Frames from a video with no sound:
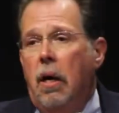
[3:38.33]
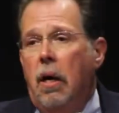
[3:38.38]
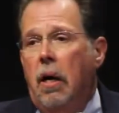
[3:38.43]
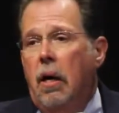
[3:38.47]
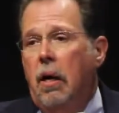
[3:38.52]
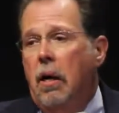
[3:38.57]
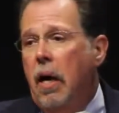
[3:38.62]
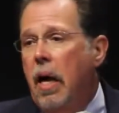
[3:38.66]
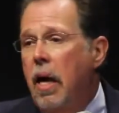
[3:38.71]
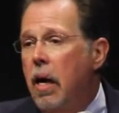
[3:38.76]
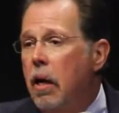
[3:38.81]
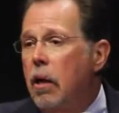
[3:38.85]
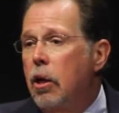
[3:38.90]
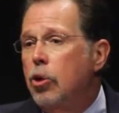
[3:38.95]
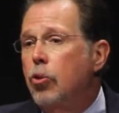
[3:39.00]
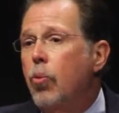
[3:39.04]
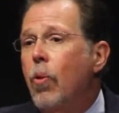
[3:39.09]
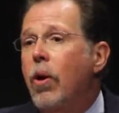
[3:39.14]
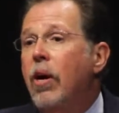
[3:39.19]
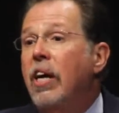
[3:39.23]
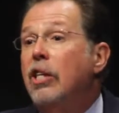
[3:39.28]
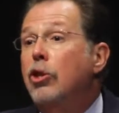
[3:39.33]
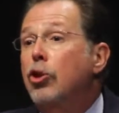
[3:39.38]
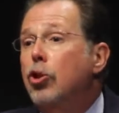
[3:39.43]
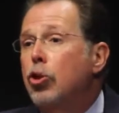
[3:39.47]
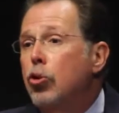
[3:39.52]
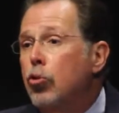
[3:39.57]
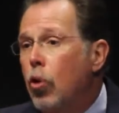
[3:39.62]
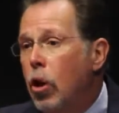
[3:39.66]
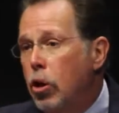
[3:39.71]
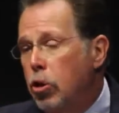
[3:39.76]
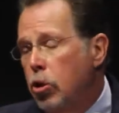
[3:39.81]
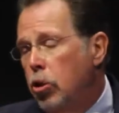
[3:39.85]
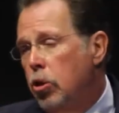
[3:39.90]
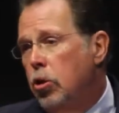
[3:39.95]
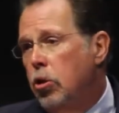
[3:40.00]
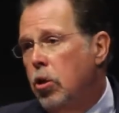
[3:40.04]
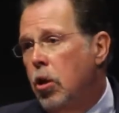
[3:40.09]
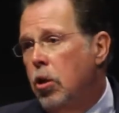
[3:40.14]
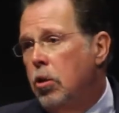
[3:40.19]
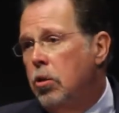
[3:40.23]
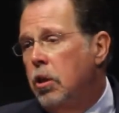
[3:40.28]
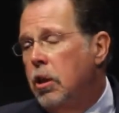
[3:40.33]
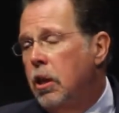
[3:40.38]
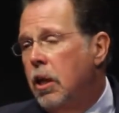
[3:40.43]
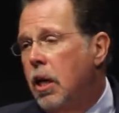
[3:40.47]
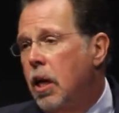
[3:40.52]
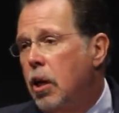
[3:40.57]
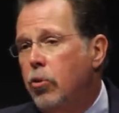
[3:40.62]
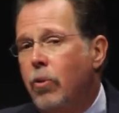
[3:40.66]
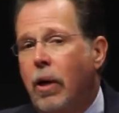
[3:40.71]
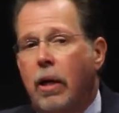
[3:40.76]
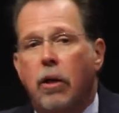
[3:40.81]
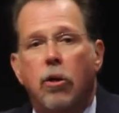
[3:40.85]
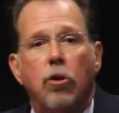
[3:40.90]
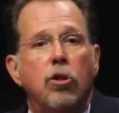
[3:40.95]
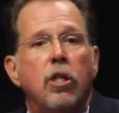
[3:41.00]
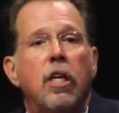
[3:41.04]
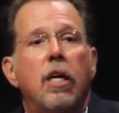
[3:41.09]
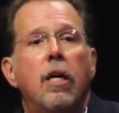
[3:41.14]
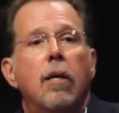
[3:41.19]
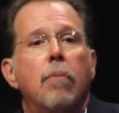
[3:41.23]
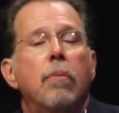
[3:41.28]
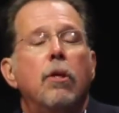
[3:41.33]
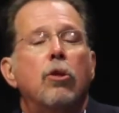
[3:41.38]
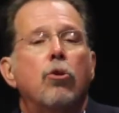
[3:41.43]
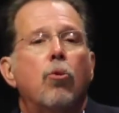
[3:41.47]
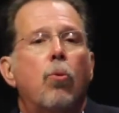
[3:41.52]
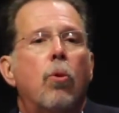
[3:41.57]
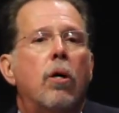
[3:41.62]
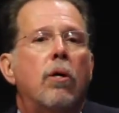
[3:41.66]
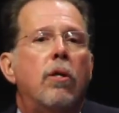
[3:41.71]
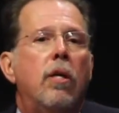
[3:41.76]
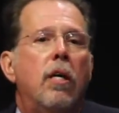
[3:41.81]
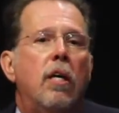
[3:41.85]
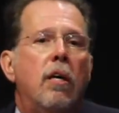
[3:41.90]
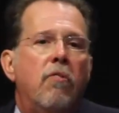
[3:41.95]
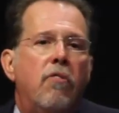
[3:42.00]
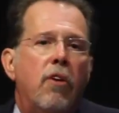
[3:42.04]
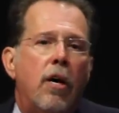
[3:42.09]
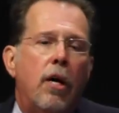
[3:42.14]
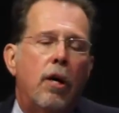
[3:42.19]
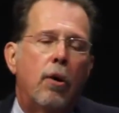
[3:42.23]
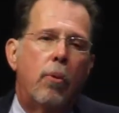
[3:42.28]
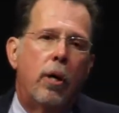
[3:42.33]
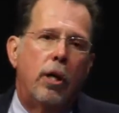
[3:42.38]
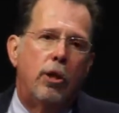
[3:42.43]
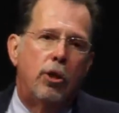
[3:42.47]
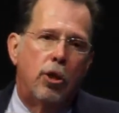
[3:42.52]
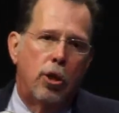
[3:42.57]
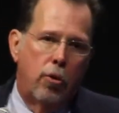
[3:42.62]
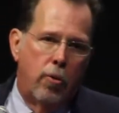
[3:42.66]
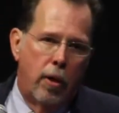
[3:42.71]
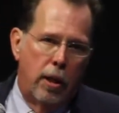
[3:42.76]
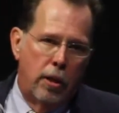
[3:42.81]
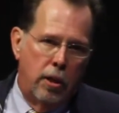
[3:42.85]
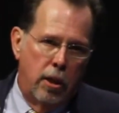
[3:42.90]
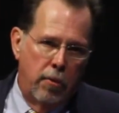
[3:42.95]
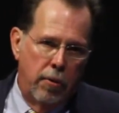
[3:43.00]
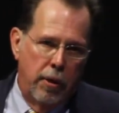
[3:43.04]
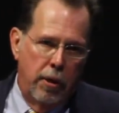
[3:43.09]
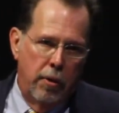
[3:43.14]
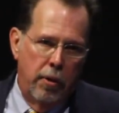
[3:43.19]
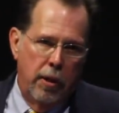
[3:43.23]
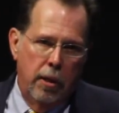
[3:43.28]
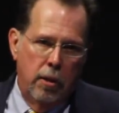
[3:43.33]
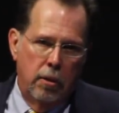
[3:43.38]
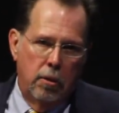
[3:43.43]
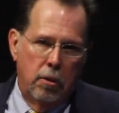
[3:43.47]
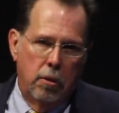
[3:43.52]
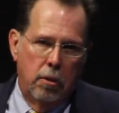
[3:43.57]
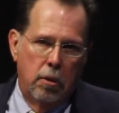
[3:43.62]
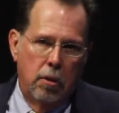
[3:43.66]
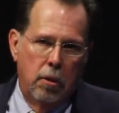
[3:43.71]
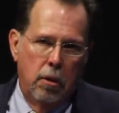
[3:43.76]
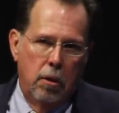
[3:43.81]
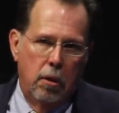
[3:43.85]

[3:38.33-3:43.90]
L is where instructions are to the contractors. M is where the evaluation criteria is.